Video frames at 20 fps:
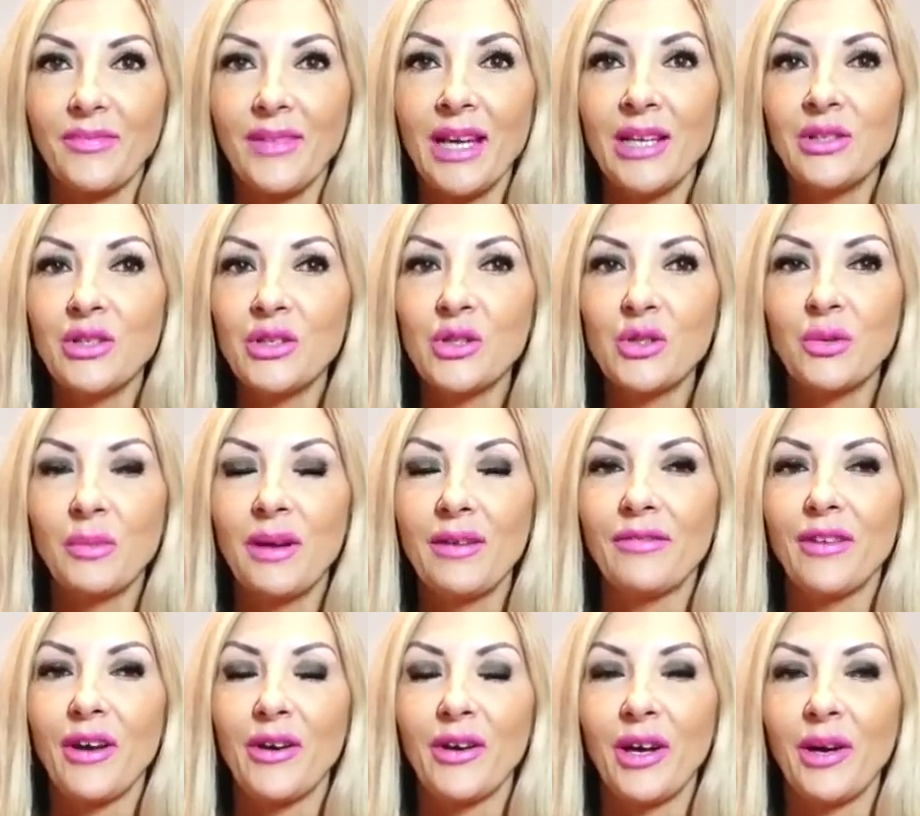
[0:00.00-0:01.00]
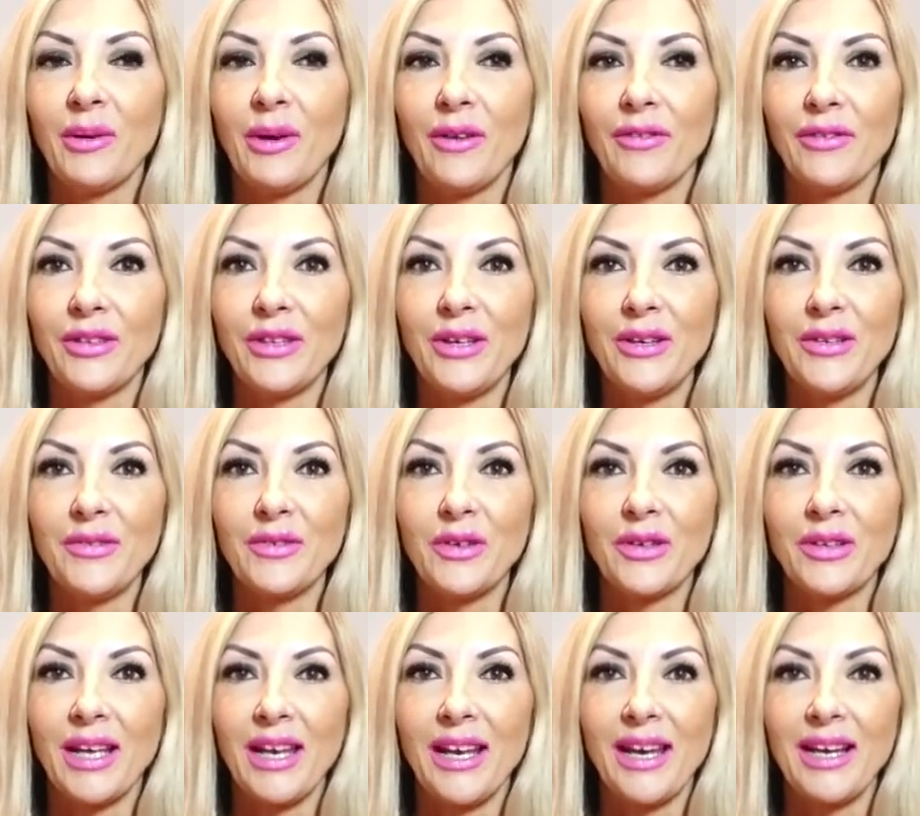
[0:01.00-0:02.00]
I just saw my phone go off. You know, you've
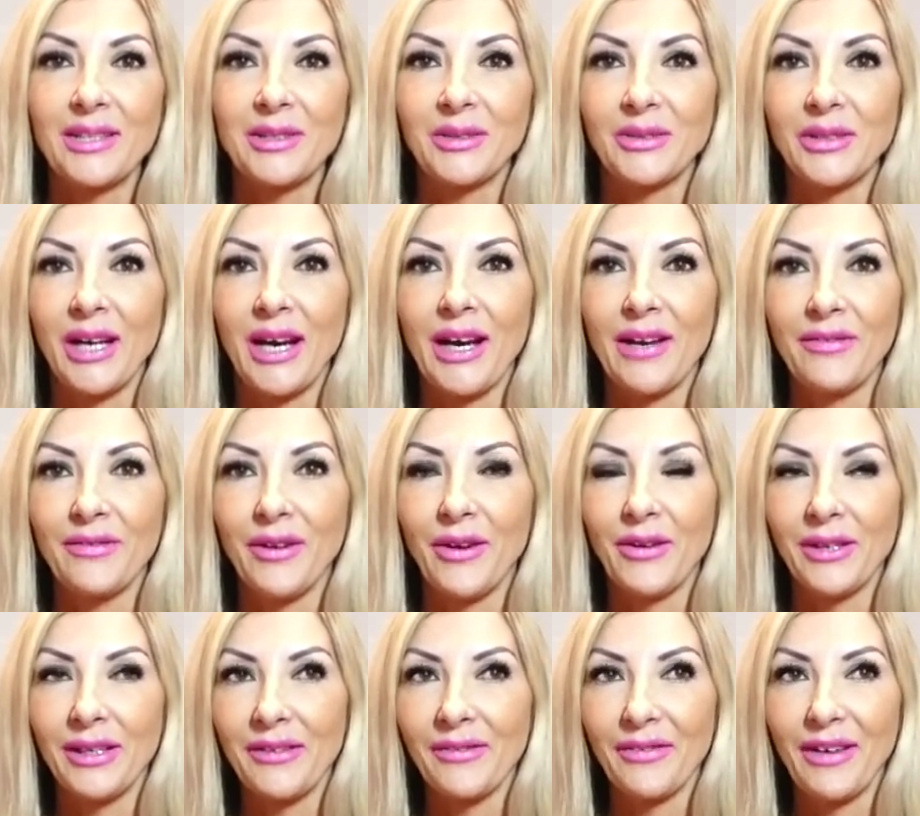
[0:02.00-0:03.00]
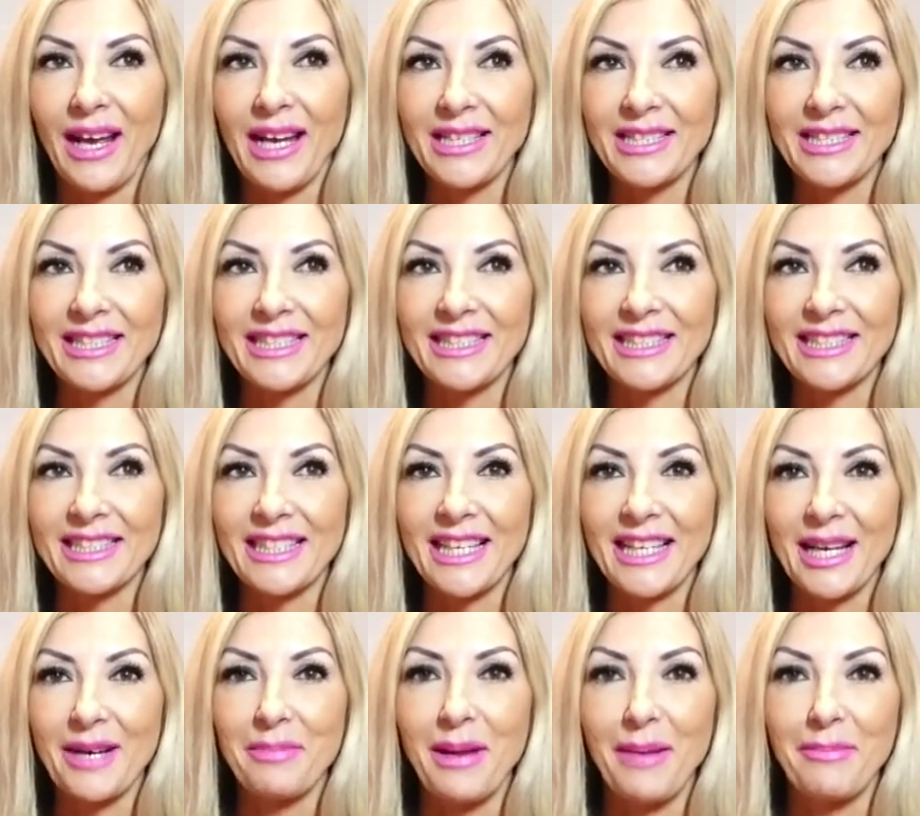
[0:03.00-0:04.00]
got that light on your iPhone and it flashes. It's
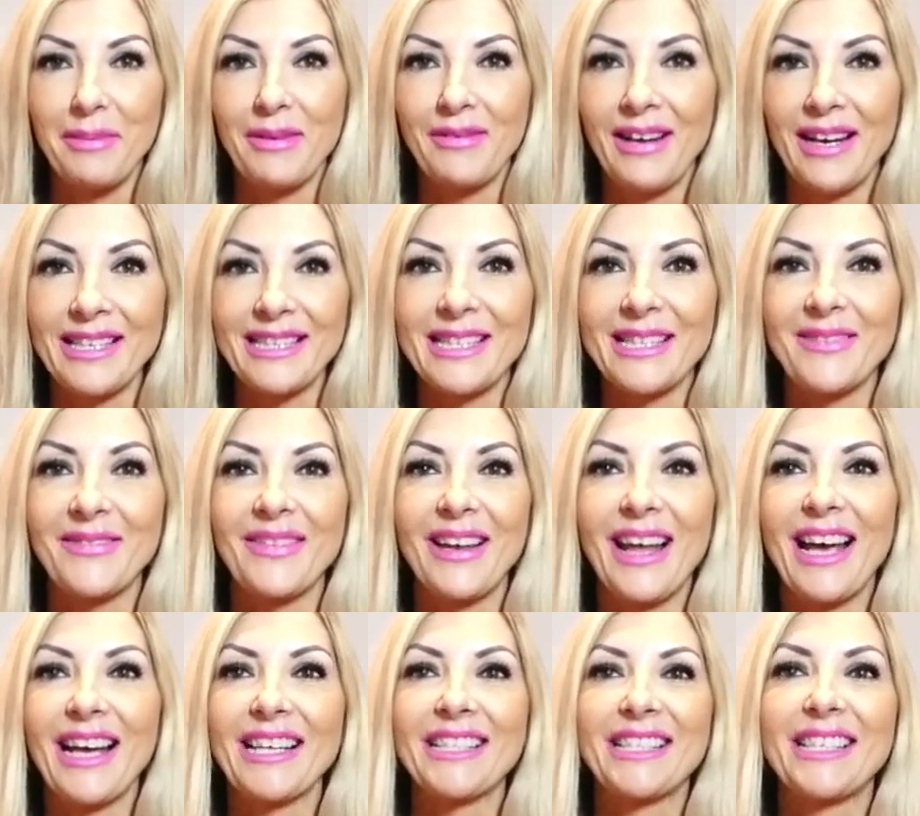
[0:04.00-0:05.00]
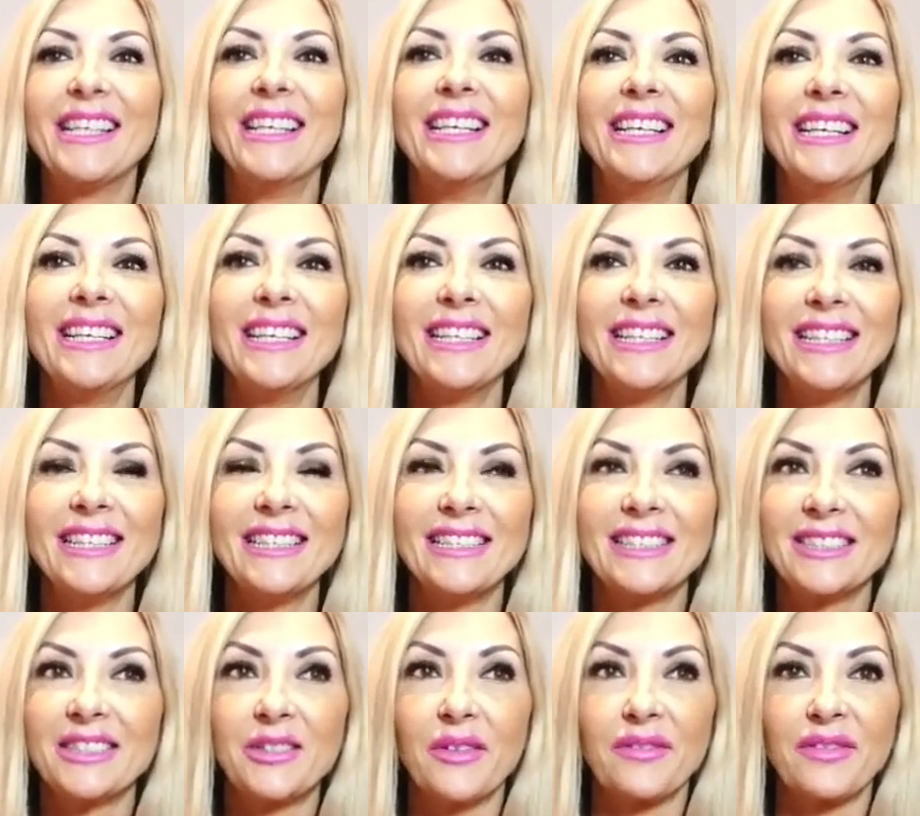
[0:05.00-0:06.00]
like a paparazzi flash.
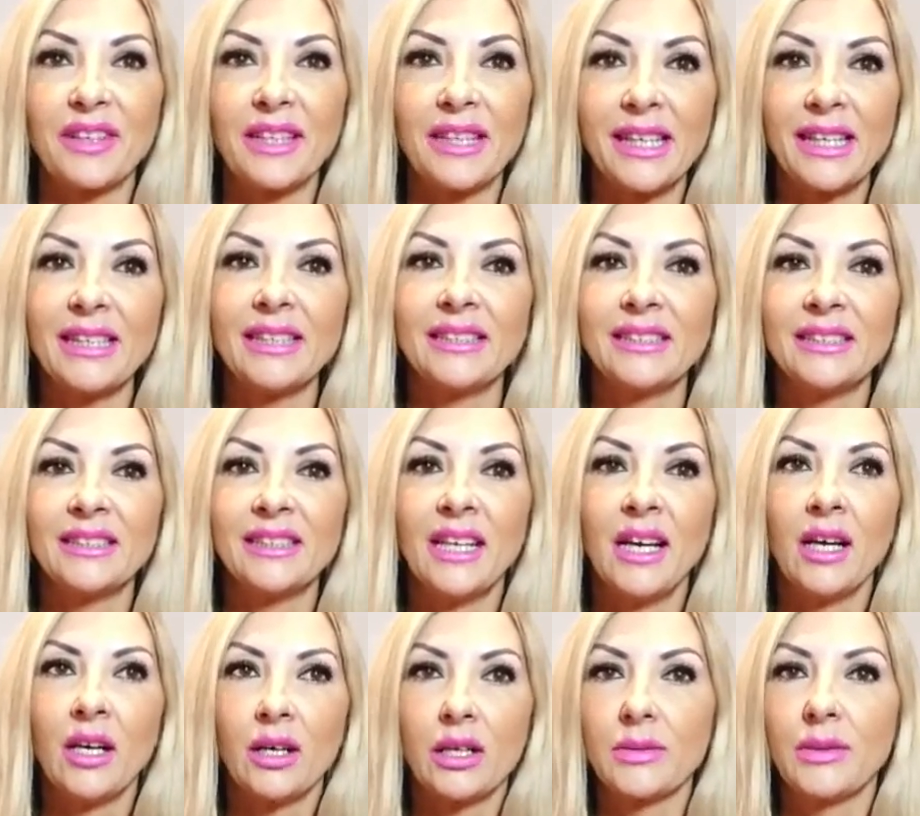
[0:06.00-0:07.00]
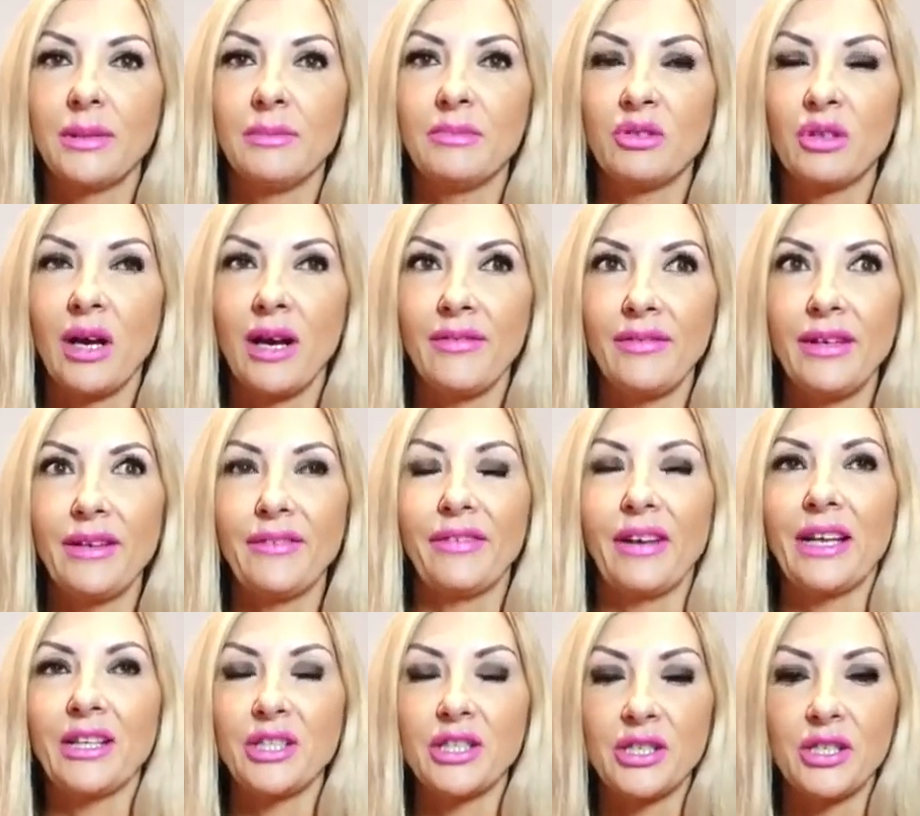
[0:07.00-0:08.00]
It's not funny. Because when I'm driving it
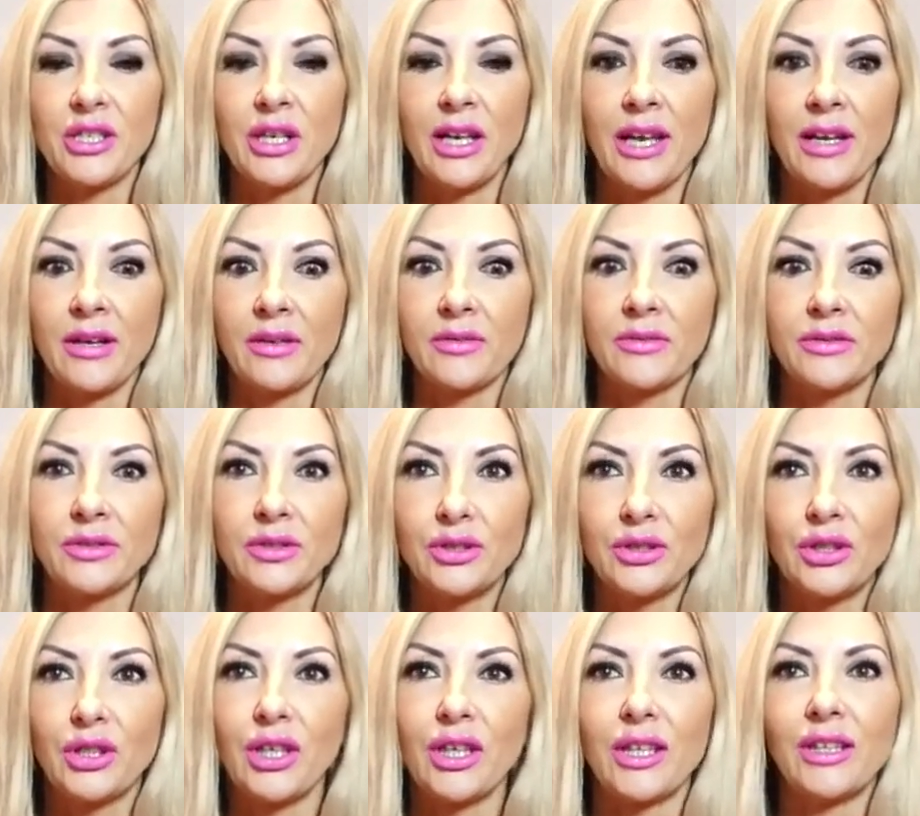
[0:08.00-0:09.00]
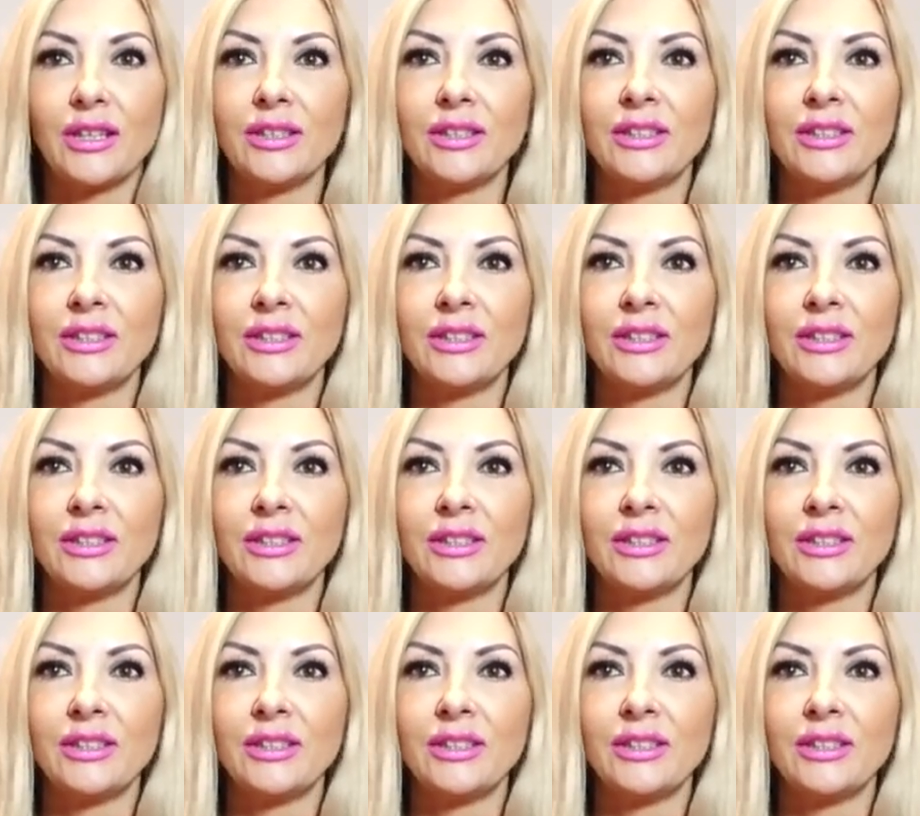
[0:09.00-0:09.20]
flashes and you're like, oh sugar,